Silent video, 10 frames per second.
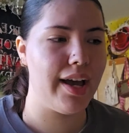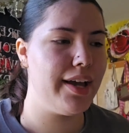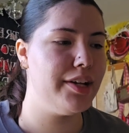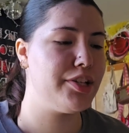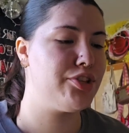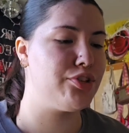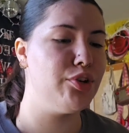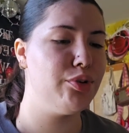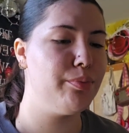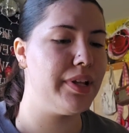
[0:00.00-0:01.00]
I
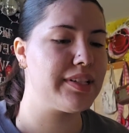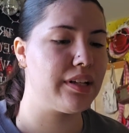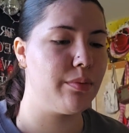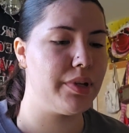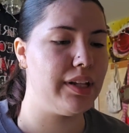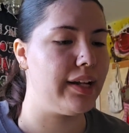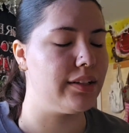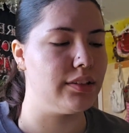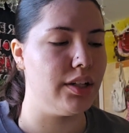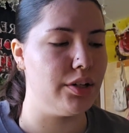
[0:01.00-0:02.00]
assume it's gonna be like
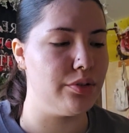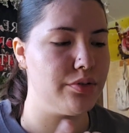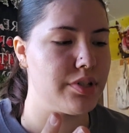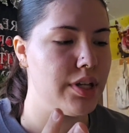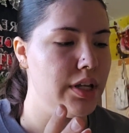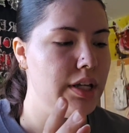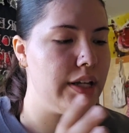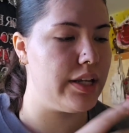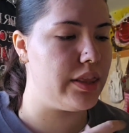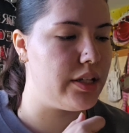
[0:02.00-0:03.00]
lows
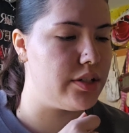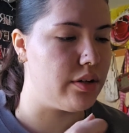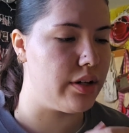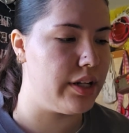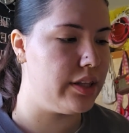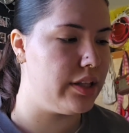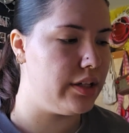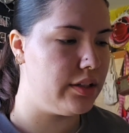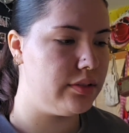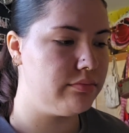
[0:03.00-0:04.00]
in the dark, in
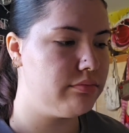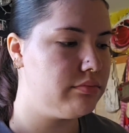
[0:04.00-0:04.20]
the